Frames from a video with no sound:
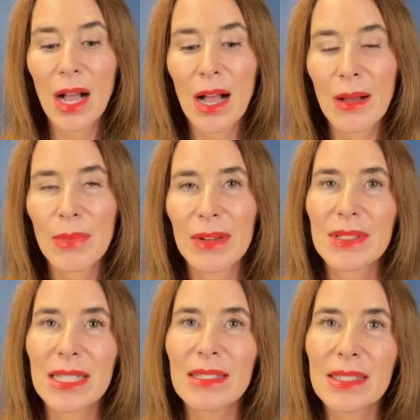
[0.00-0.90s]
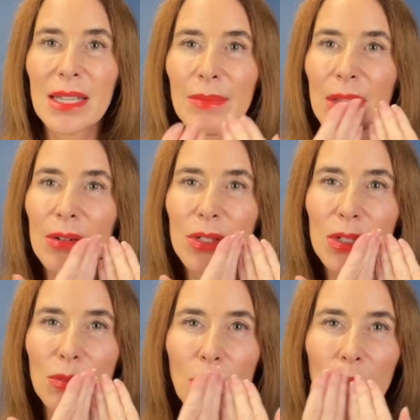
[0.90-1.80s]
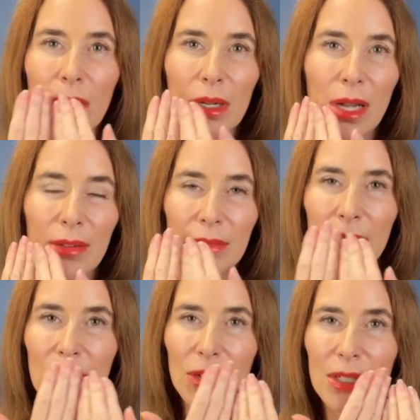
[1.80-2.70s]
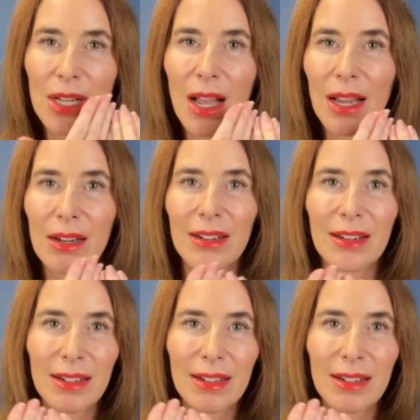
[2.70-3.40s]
Uh, but I've seen some that are just more covering your entire,